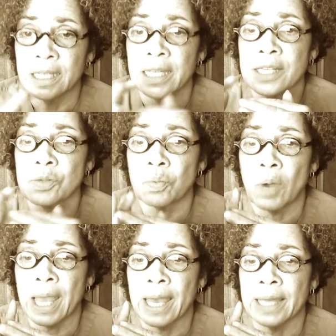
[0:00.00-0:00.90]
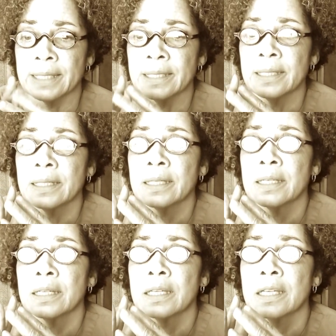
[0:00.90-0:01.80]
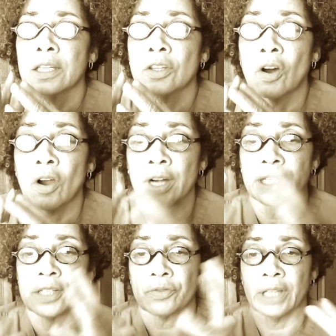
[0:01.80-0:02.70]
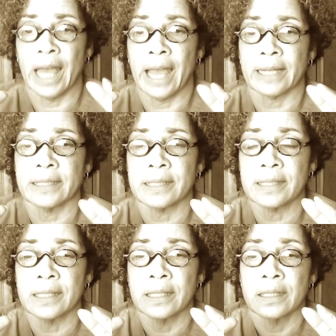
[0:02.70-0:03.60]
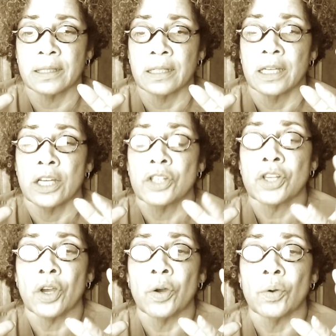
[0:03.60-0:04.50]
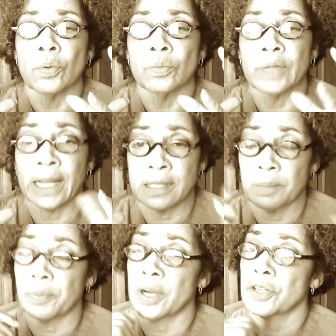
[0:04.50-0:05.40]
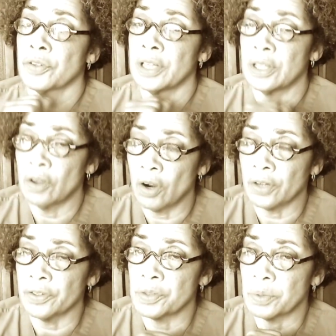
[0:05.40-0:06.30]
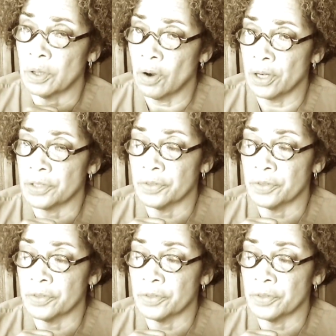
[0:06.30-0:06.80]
is when the heart is relaxed. So that's the pressure in the arteries when the heart is